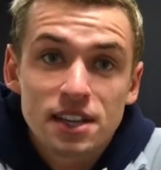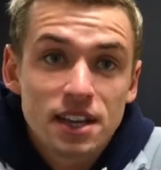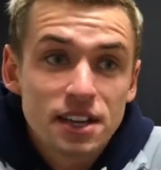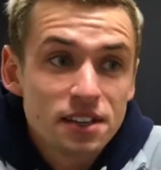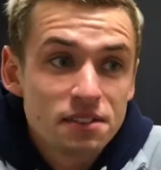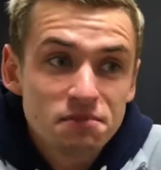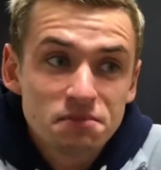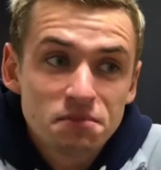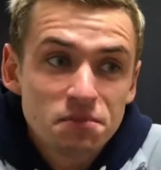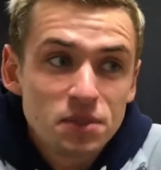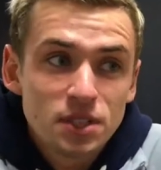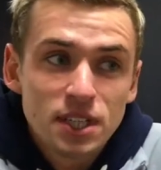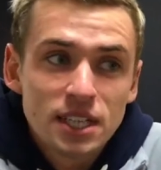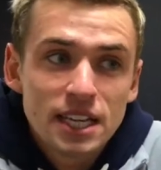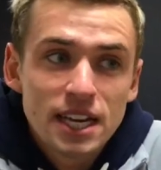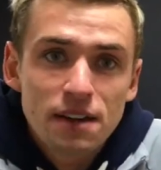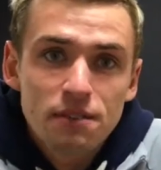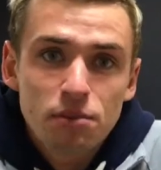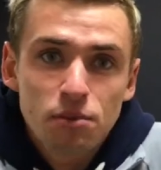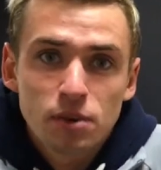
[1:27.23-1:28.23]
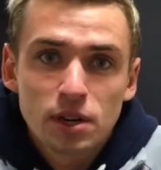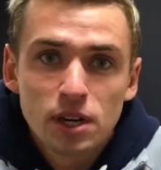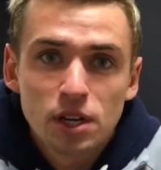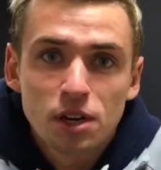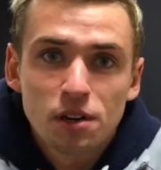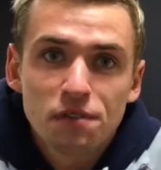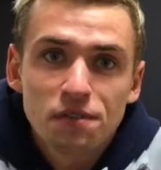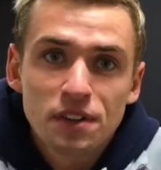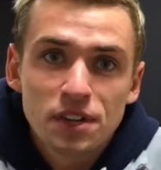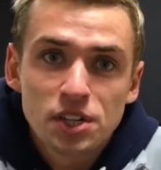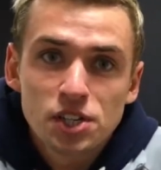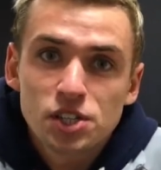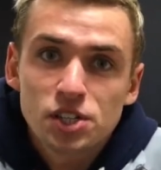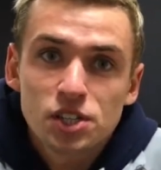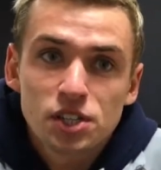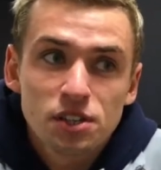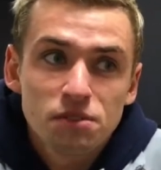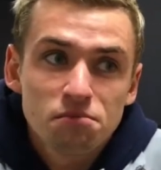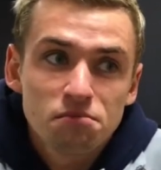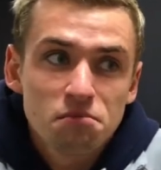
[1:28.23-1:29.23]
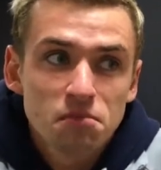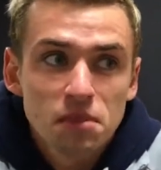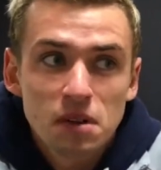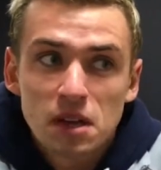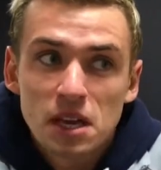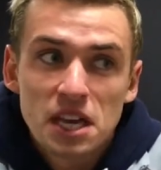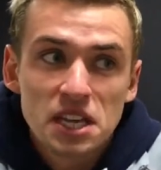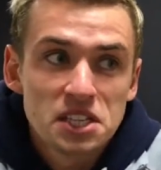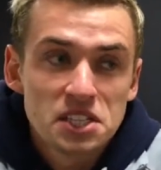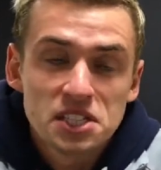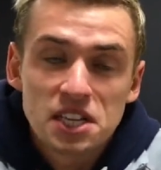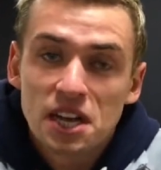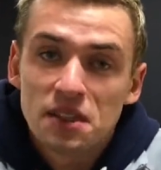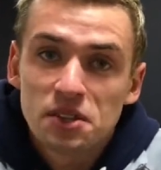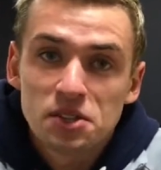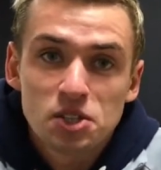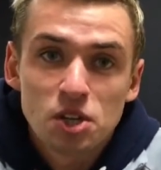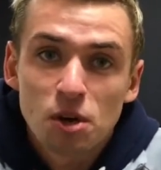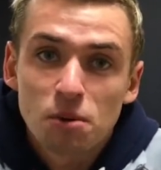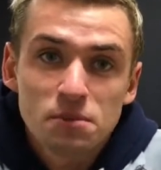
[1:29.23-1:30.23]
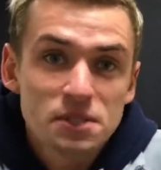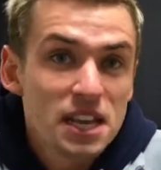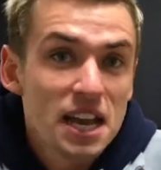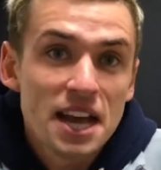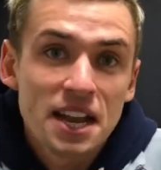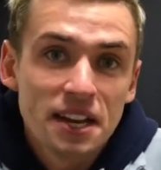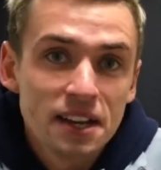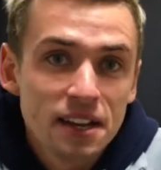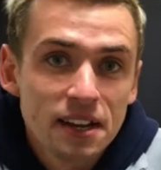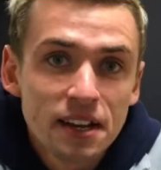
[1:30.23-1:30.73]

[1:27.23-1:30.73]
then you're never really going to finish inside the top 10.